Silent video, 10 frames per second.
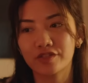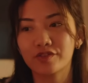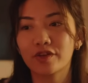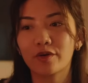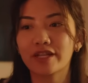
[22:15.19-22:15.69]

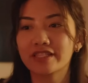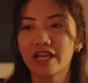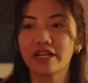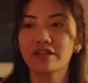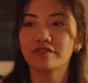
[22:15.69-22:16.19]
So it's
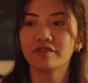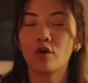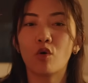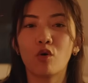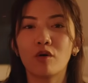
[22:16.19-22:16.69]
kind of the
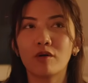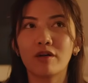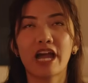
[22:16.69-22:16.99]
whole,